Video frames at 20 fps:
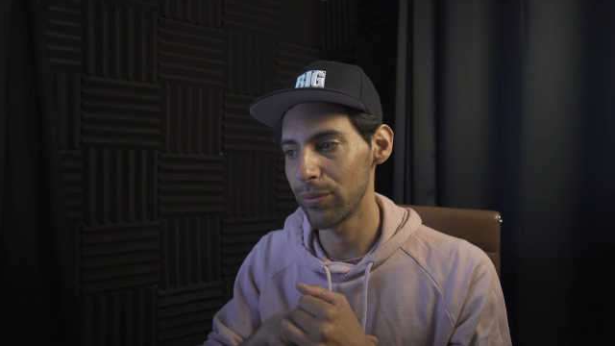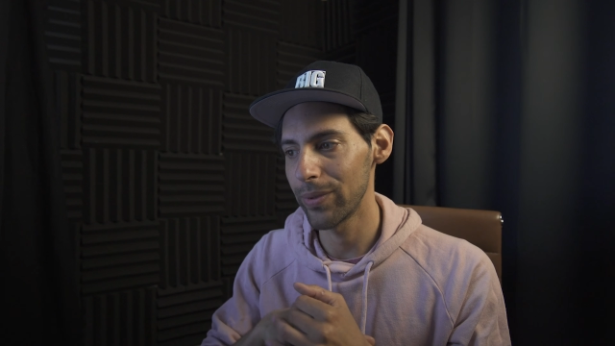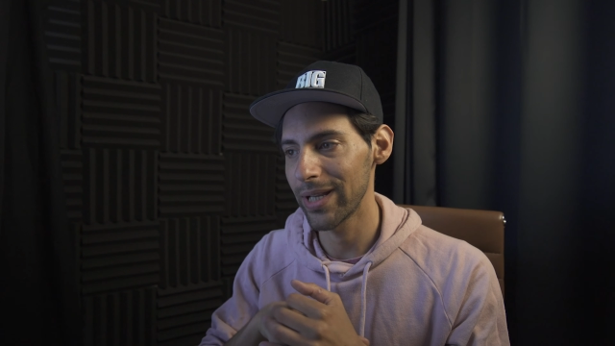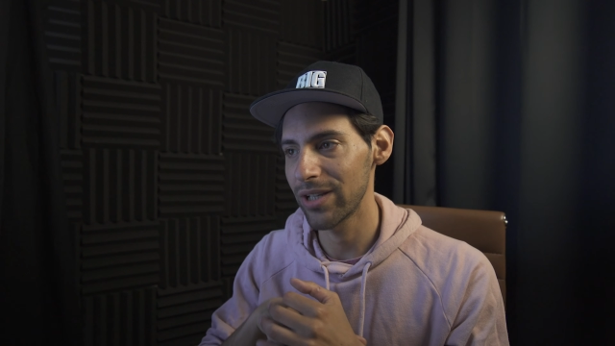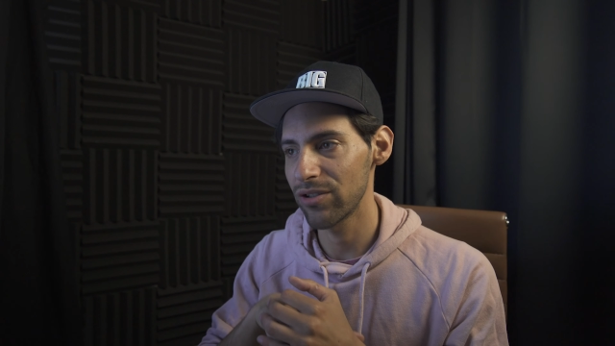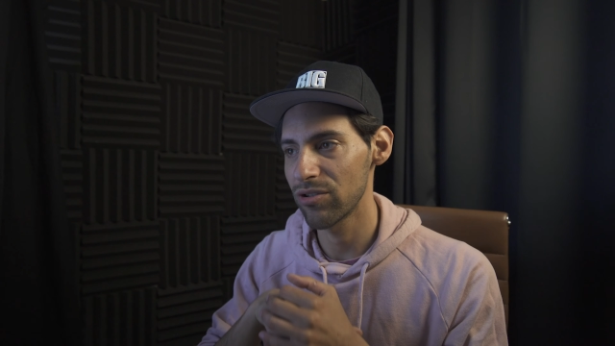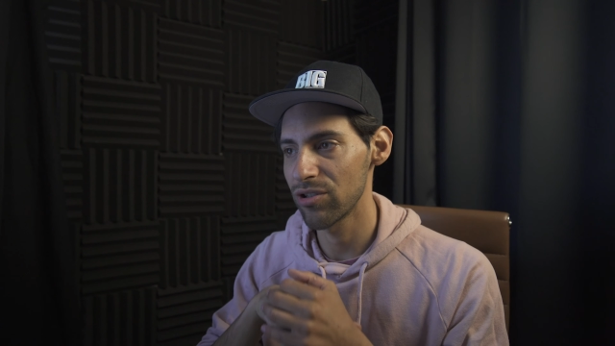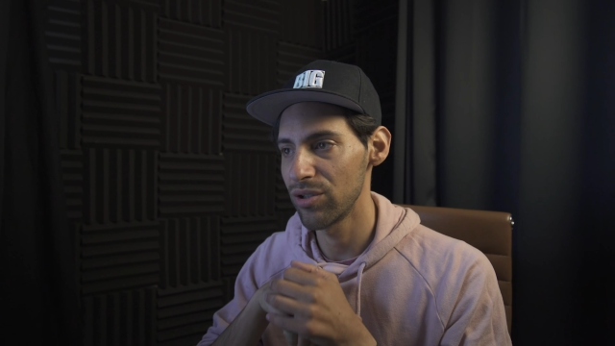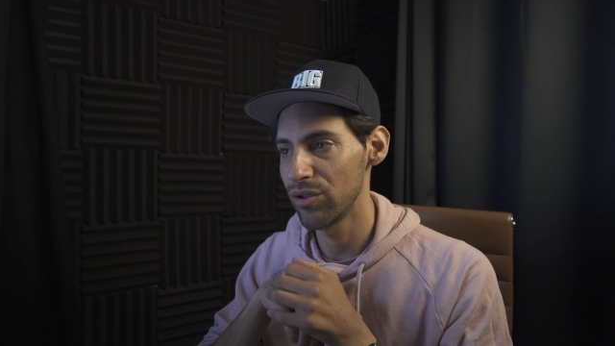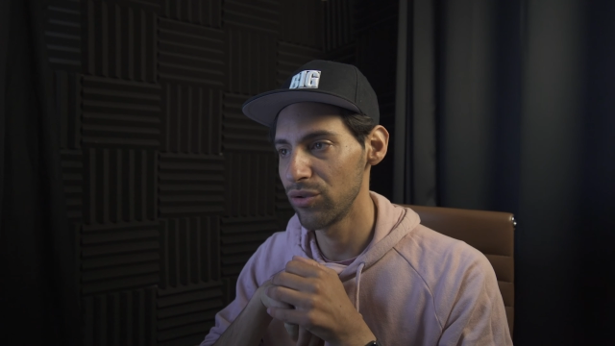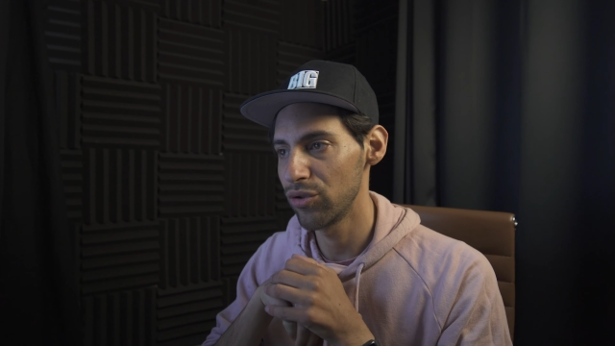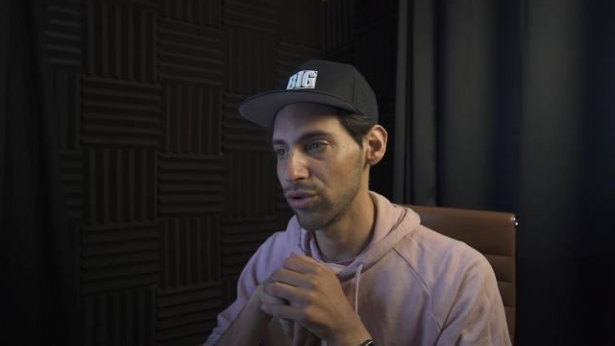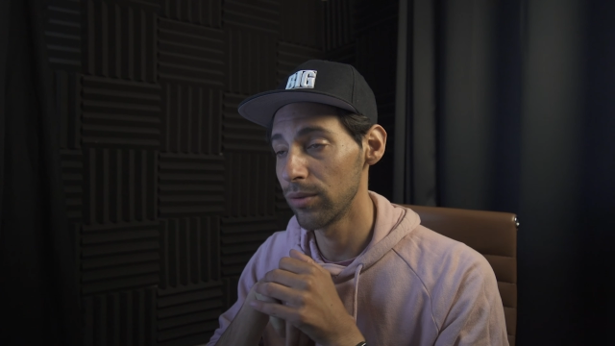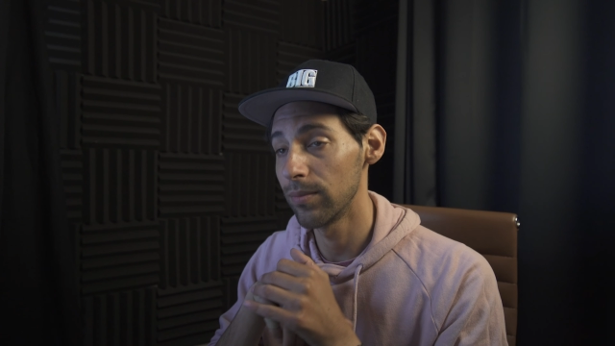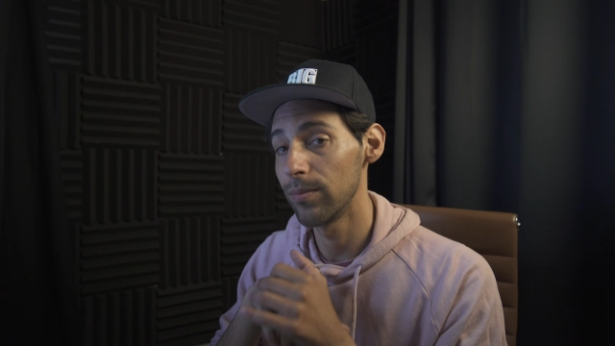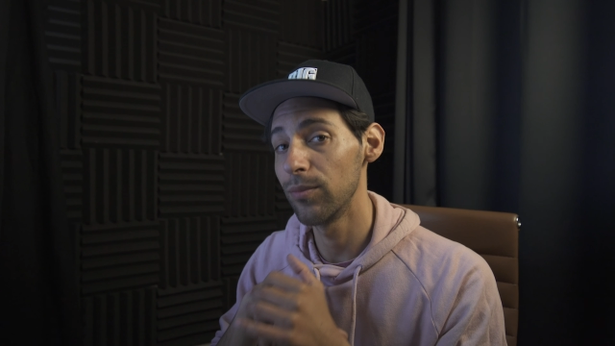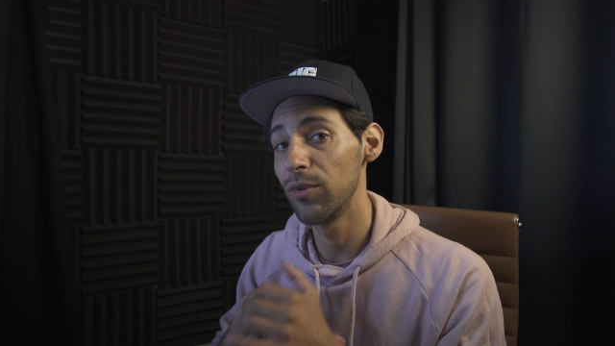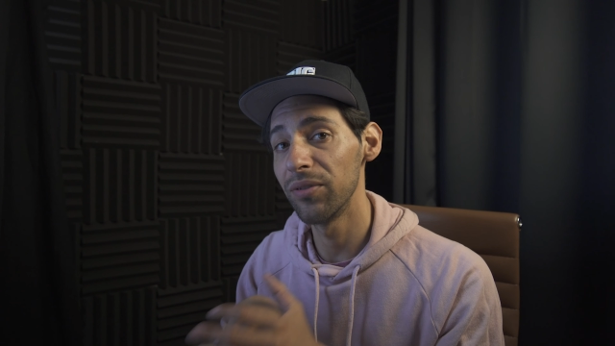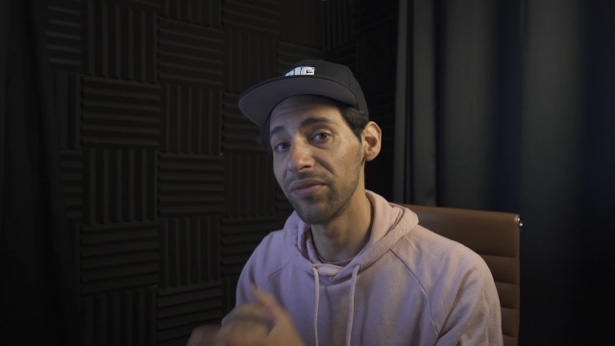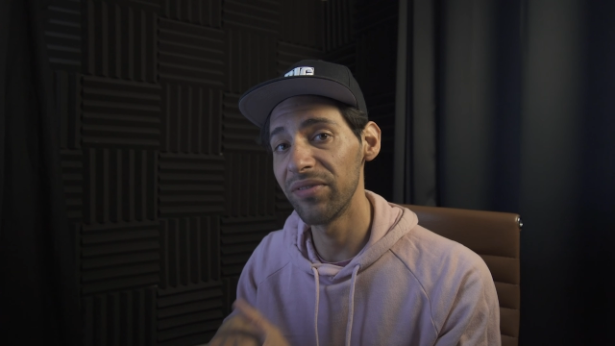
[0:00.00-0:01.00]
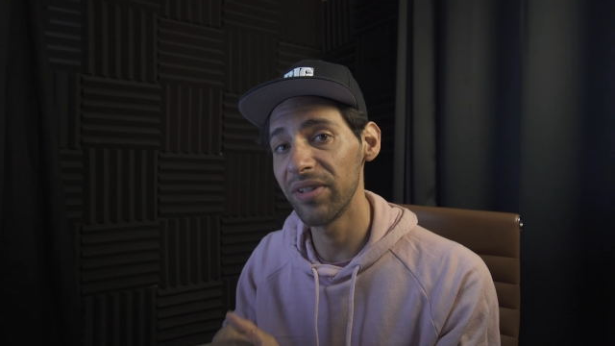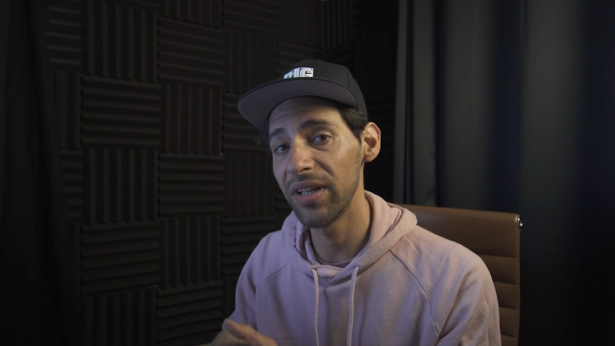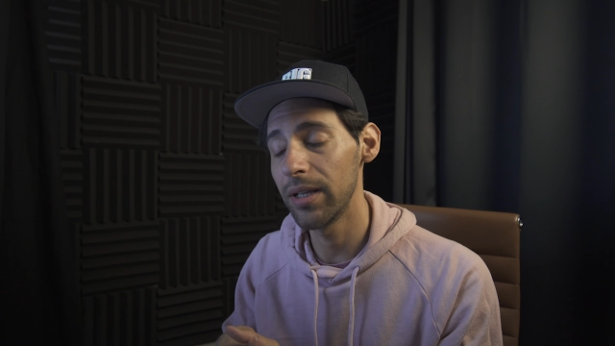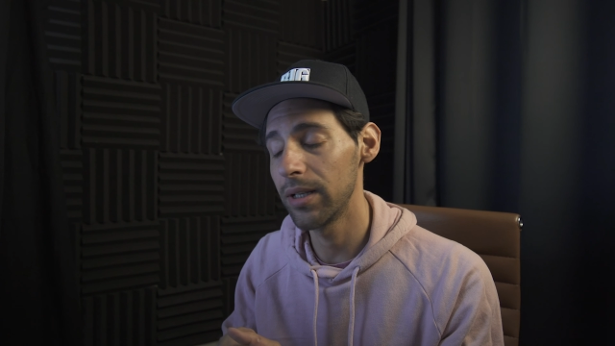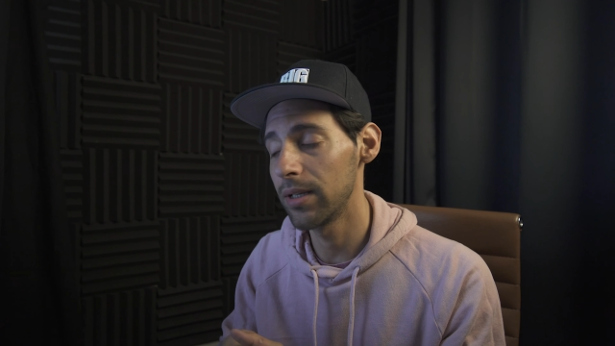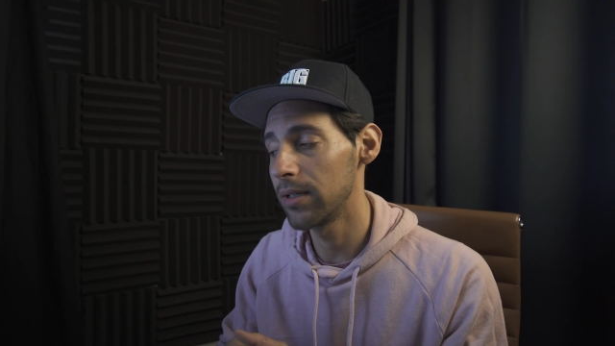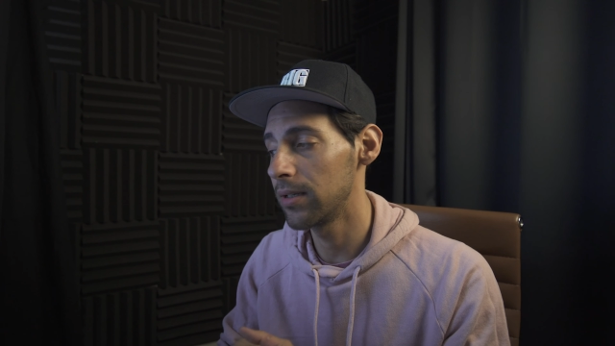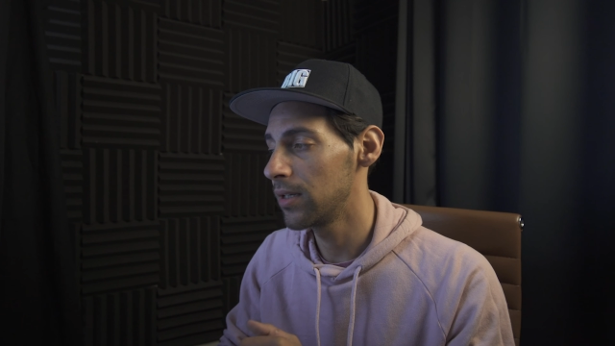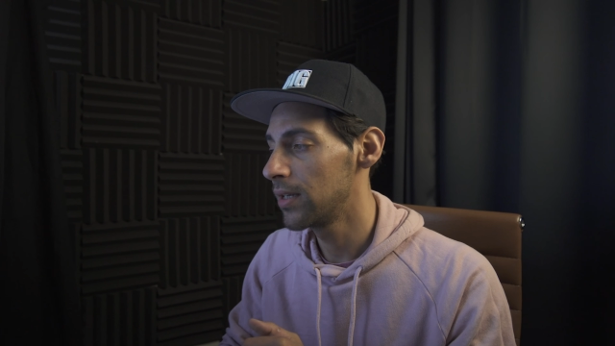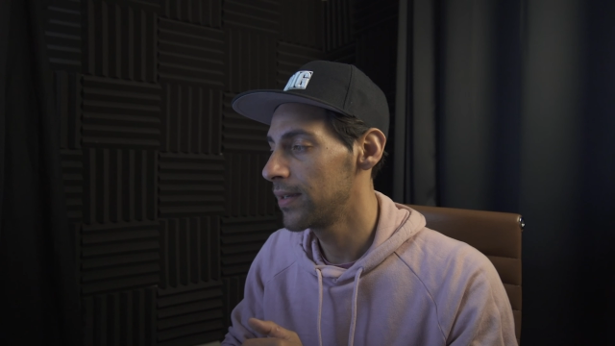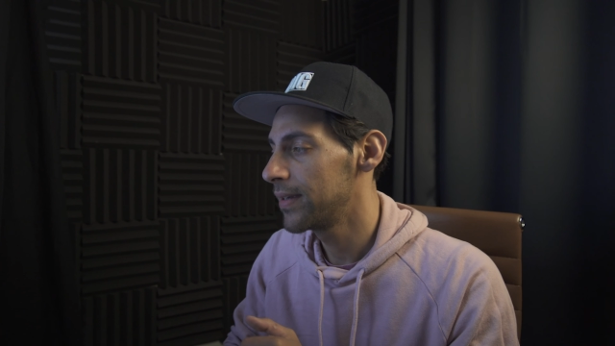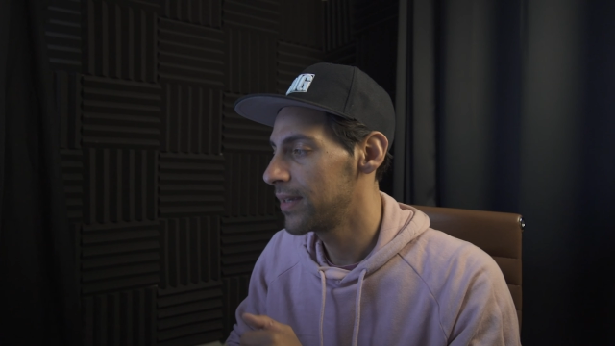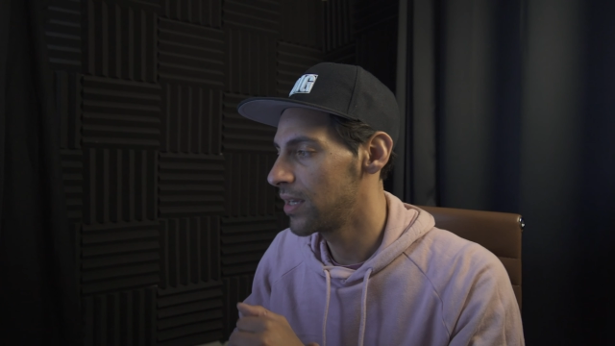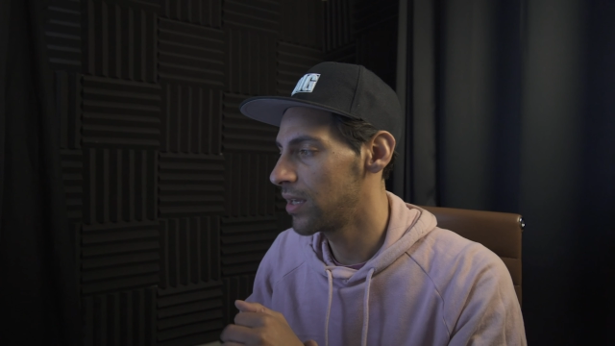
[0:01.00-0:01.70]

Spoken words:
direction you should move in